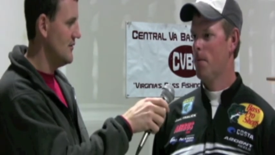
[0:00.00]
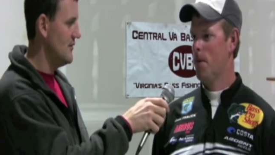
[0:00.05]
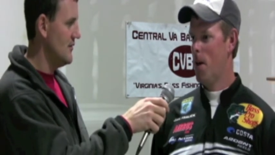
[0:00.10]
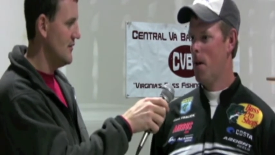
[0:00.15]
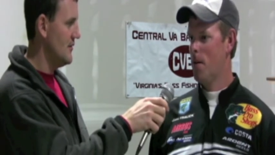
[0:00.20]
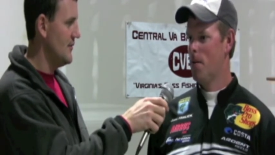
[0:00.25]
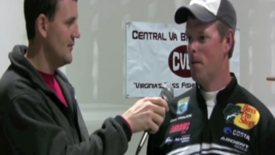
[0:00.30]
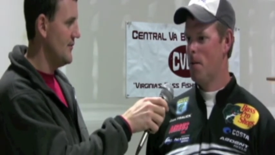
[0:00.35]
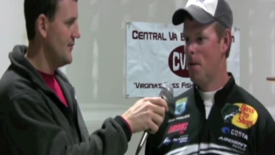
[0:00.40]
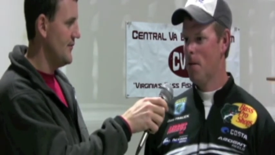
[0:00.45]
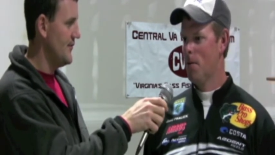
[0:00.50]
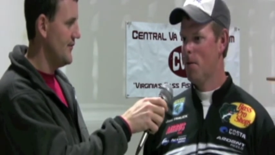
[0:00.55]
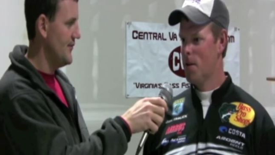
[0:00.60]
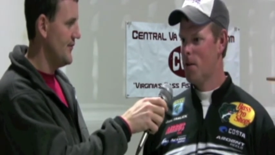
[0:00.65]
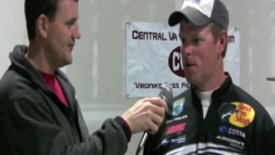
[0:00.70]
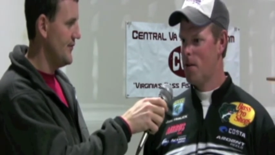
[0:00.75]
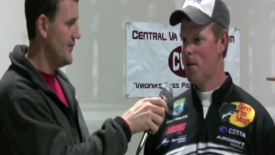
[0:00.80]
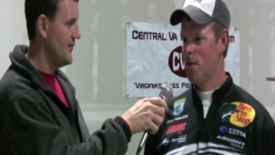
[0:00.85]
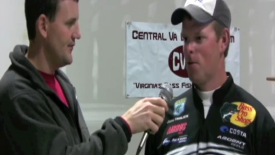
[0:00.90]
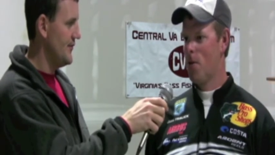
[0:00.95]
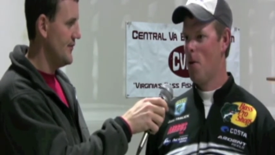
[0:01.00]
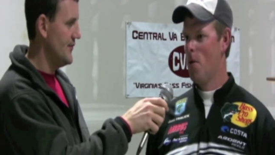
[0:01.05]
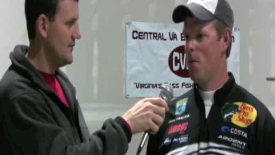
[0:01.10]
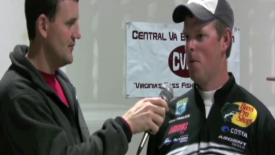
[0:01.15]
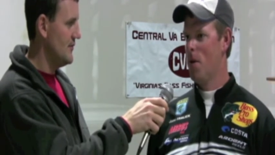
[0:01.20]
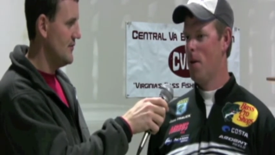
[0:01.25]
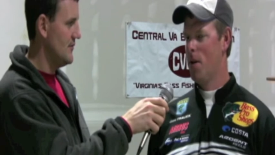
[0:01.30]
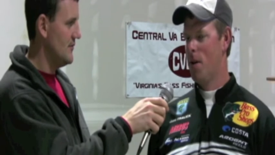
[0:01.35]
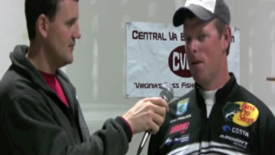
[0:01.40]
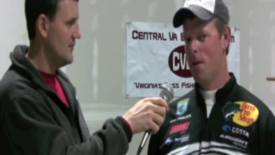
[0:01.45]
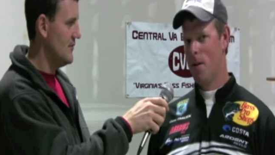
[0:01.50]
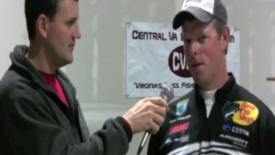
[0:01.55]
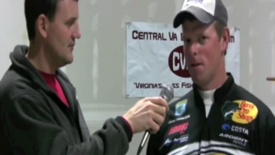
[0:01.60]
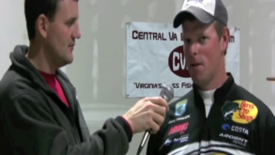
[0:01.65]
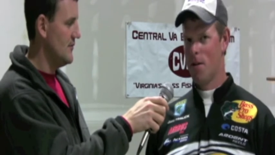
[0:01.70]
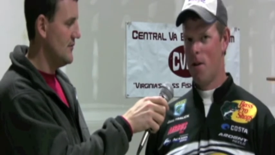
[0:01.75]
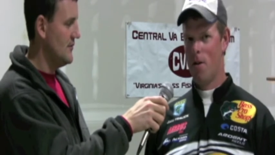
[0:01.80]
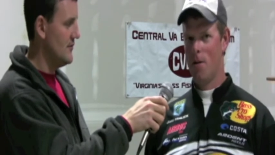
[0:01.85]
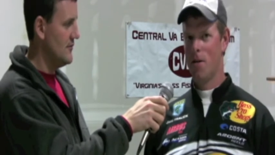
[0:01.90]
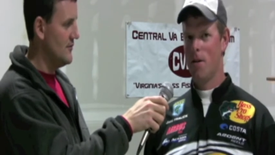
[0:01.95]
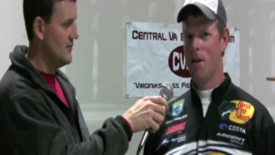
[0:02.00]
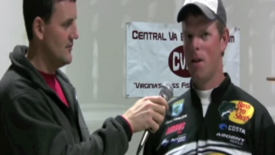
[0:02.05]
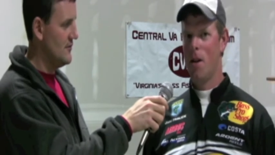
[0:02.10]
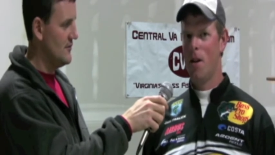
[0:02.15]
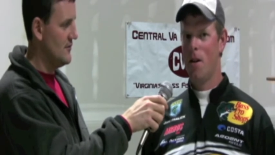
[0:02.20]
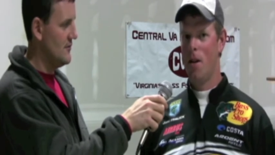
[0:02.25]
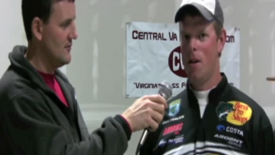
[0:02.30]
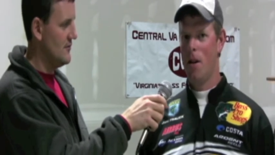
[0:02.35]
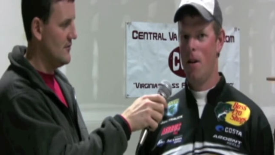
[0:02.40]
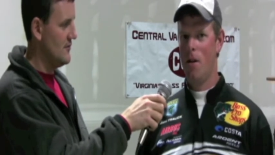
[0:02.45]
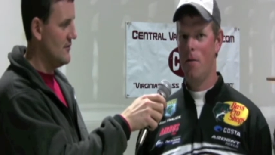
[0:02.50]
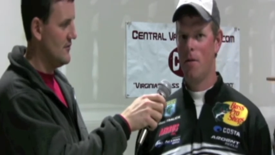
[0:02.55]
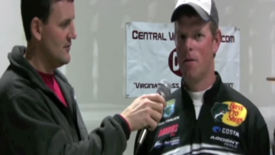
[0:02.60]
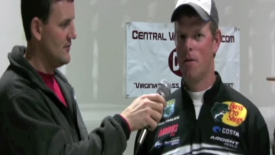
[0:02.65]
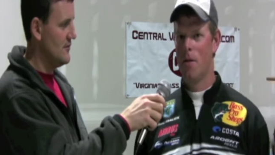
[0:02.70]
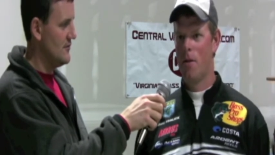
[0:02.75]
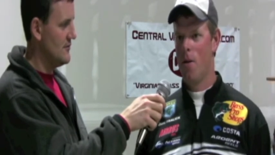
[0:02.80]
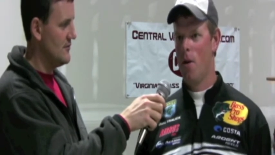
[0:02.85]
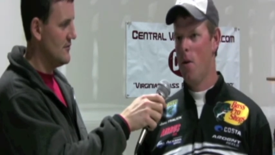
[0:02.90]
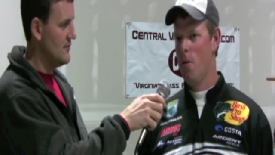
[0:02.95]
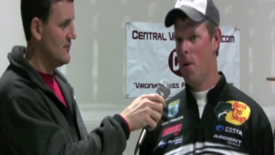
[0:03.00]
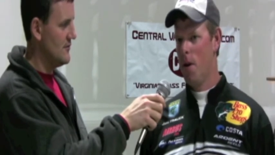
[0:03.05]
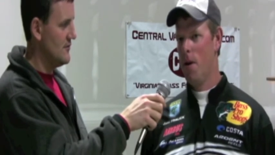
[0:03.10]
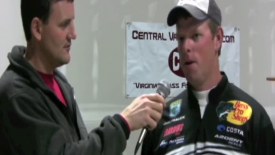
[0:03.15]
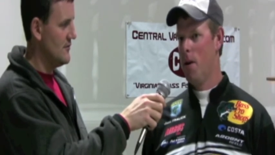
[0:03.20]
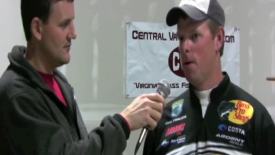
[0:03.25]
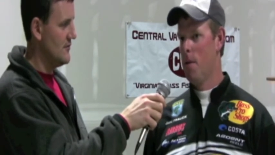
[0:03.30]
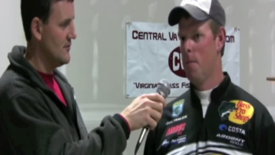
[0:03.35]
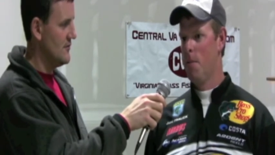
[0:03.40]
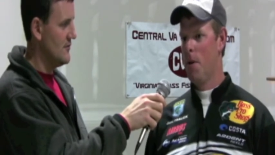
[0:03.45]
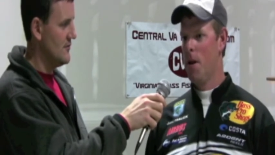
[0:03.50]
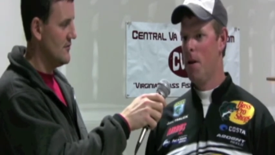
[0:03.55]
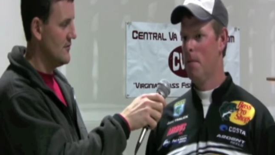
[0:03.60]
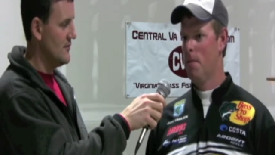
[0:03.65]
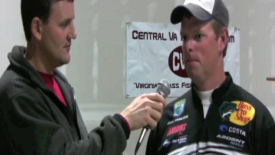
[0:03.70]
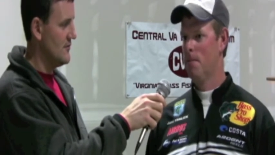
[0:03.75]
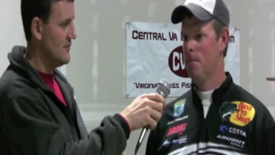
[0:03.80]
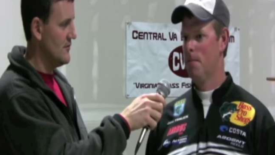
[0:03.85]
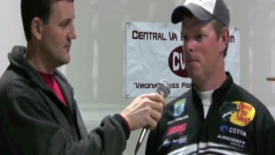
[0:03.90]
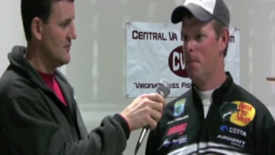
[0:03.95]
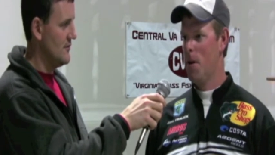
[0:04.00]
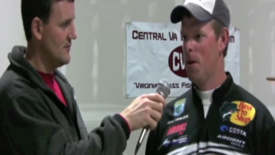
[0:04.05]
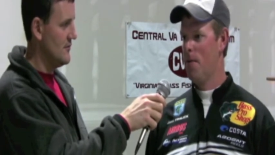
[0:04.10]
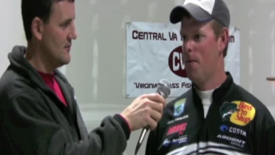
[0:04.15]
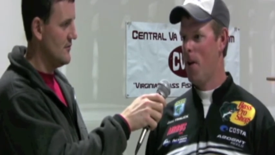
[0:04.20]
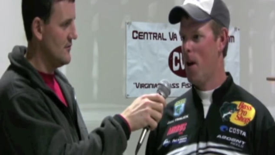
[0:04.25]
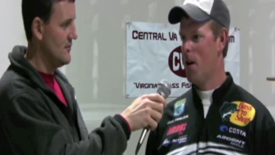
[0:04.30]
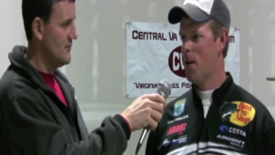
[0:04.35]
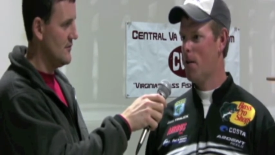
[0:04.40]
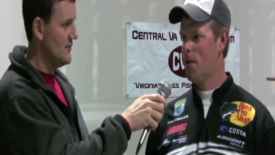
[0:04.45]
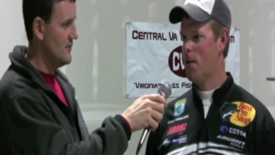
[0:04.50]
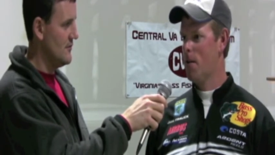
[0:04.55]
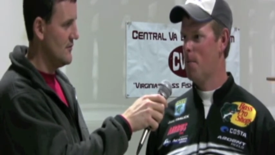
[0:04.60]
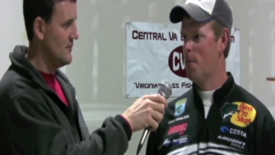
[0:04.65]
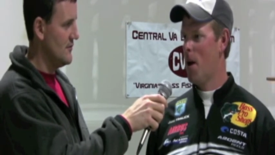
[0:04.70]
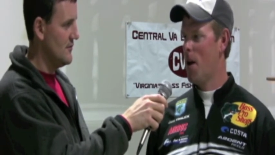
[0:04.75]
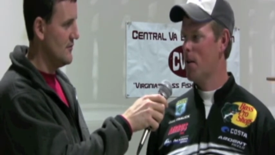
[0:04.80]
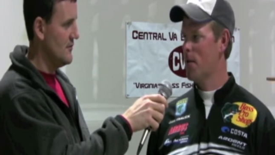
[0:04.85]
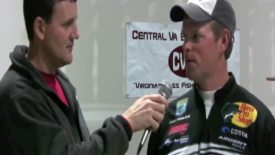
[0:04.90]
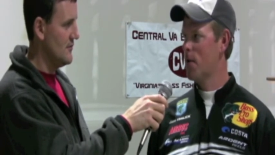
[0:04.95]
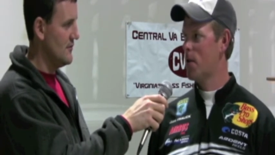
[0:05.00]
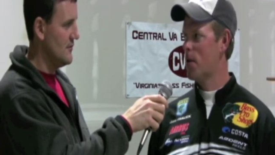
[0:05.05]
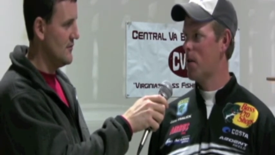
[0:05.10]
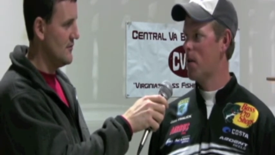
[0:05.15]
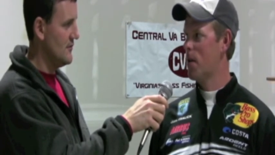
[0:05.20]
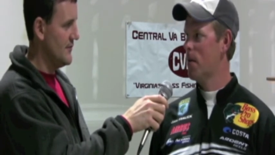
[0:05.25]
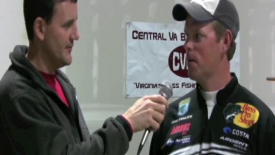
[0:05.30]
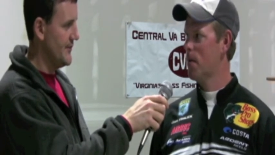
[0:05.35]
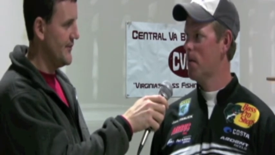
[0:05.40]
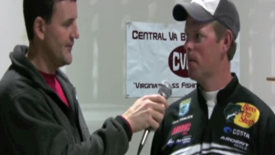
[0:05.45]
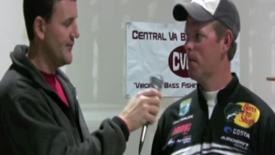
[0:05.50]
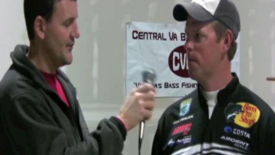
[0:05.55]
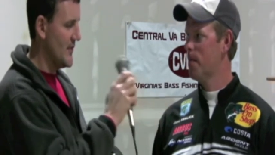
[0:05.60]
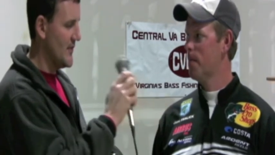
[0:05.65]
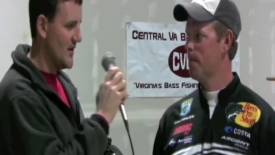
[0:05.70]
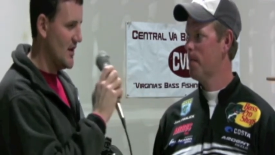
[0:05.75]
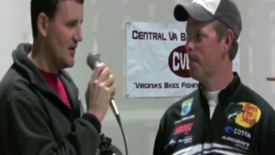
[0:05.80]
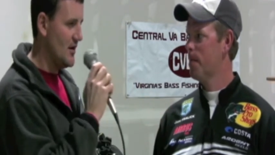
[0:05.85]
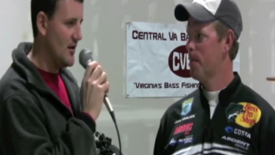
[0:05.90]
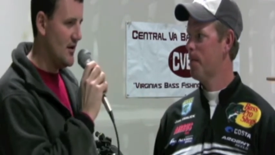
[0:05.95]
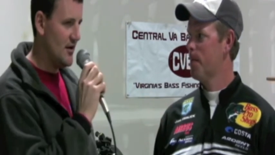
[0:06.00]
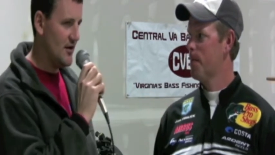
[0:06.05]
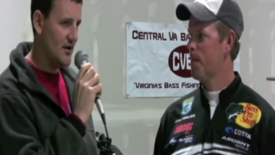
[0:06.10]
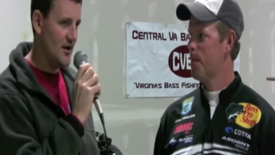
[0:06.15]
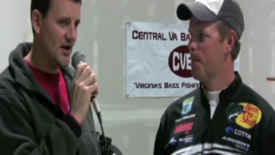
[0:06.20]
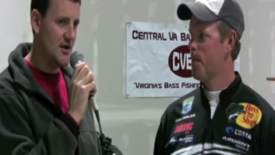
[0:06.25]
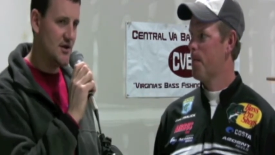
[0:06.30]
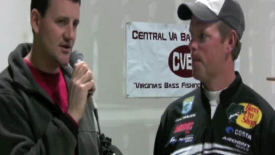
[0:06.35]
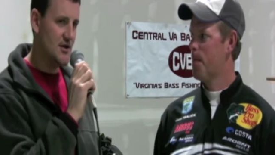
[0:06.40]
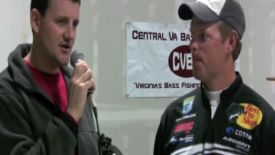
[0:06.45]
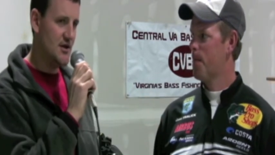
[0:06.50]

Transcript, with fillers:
Speaker 1: and you know it's still growing, and as long as it continues to grow, it, it'll be a big factor in bass fishing.
Speaker 2: I uh, got you.